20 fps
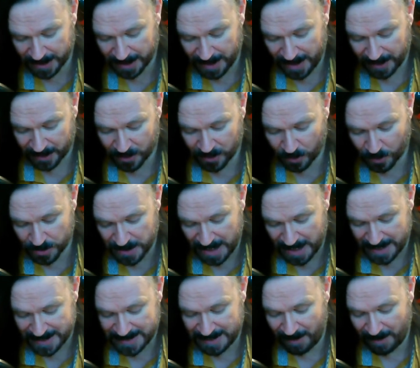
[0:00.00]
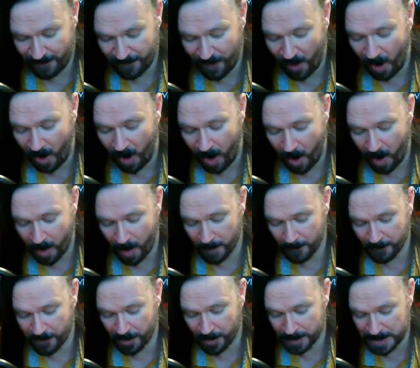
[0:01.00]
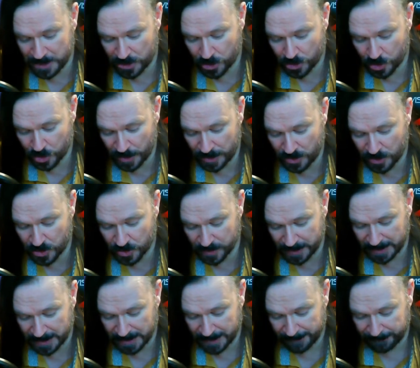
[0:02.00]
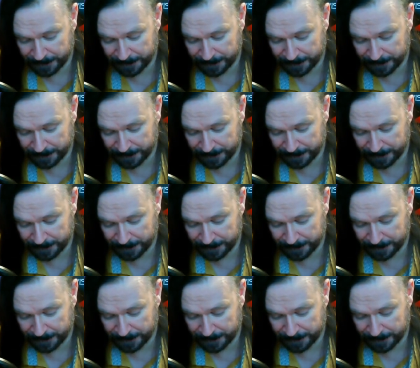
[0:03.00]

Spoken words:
It caused self-harm from his treachery